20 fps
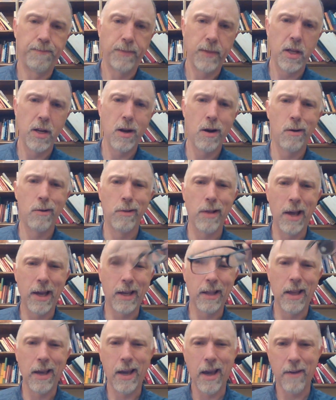you know,
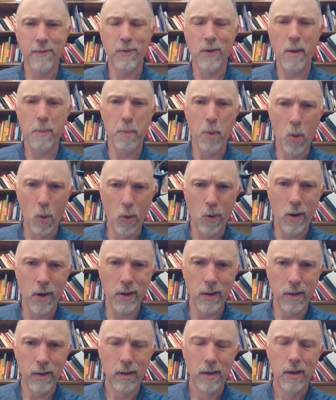like like after I pour it,
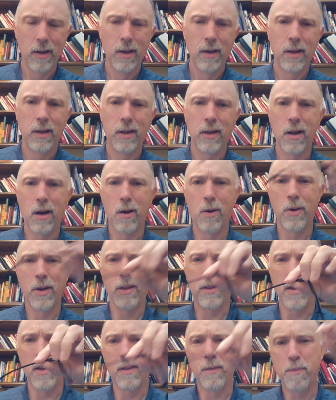you know,
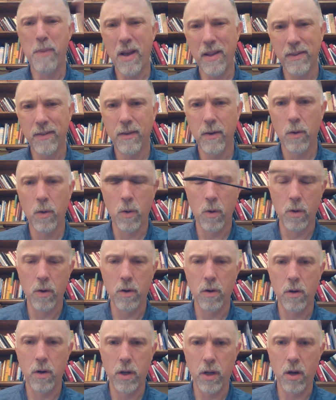it, it's best to
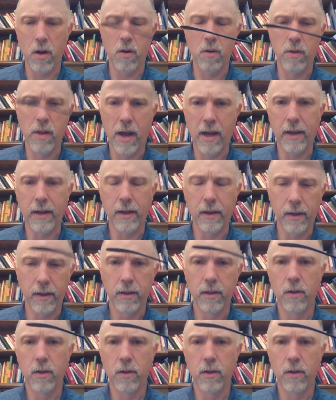order, you know, like